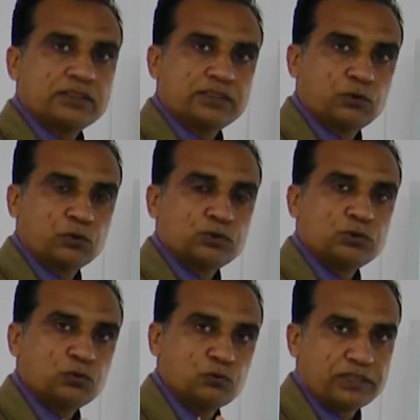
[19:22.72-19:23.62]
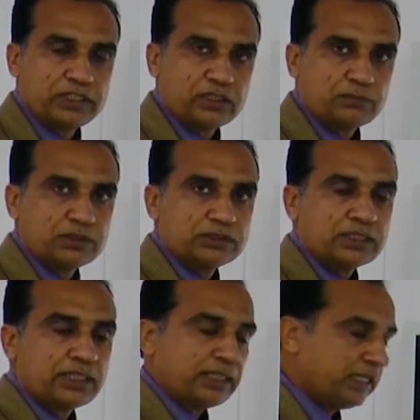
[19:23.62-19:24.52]
those 2 variables,
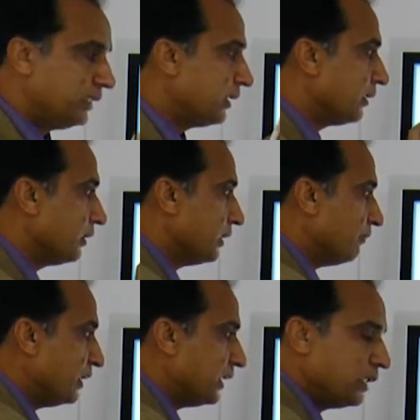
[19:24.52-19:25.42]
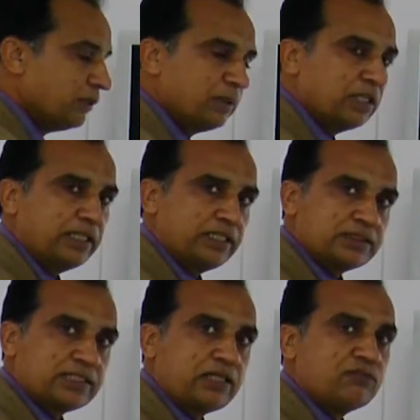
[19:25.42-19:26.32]
either the variable
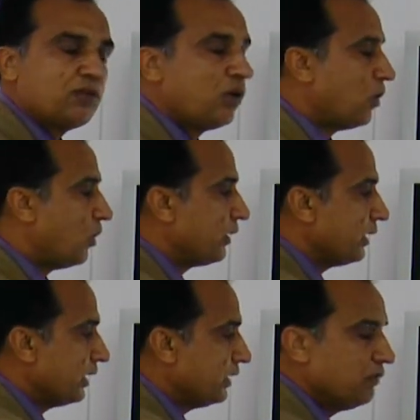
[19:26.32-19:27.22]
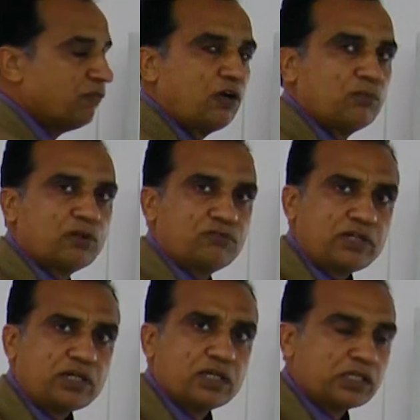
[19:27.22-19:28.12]
itself or in the form of
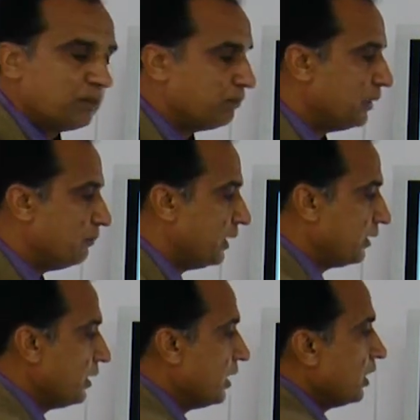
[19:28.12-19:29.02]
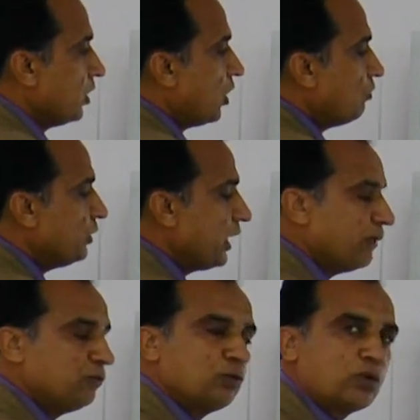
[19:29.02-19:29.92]
a complement. Now we
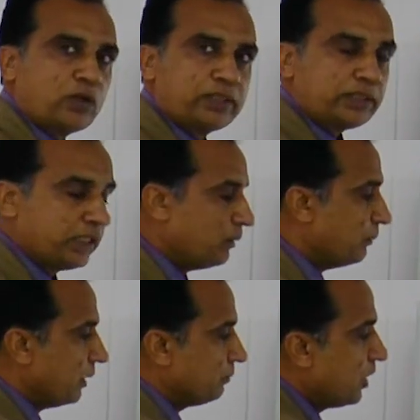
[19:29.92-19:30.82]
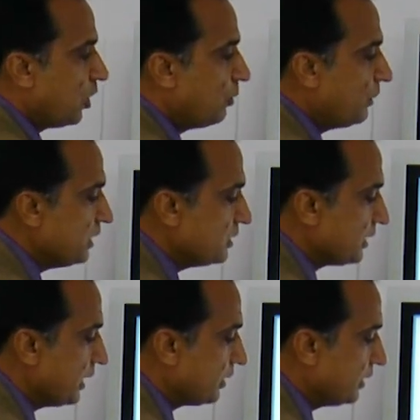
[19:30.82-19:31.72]
have to draw a K map. How many
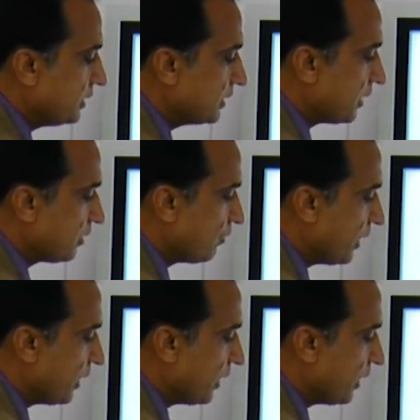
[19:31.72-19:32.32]
square grids are